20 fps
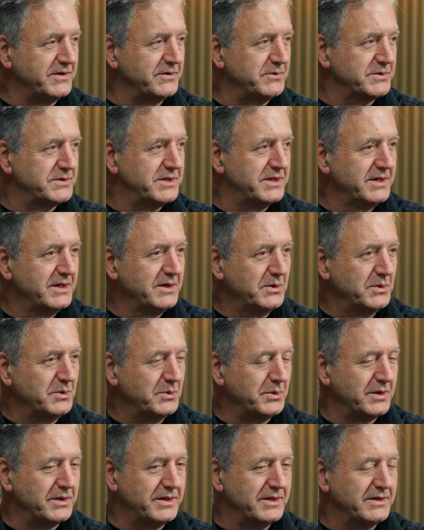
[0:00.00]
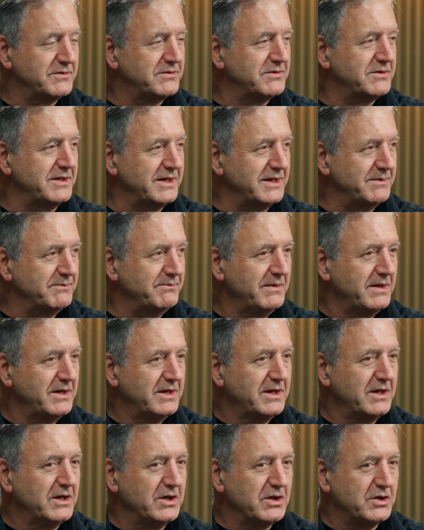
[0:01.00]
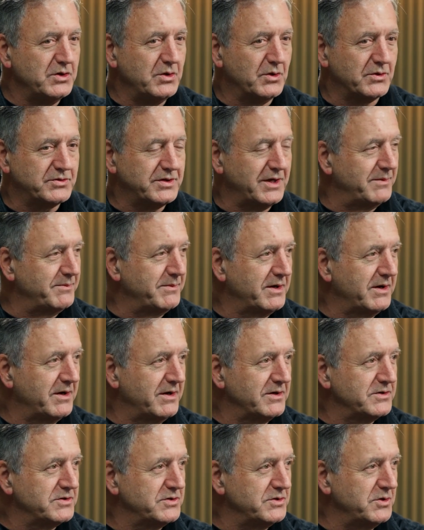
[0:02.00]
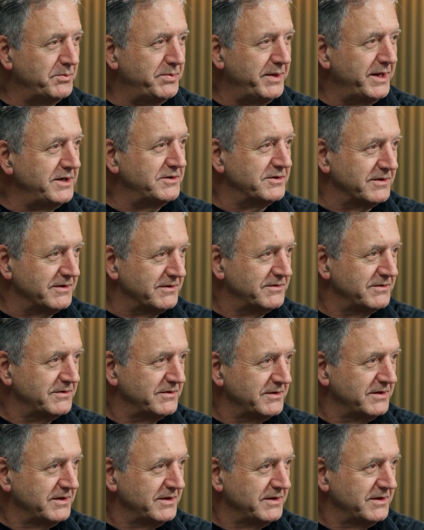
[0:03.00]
with his team: no seminars, no patients.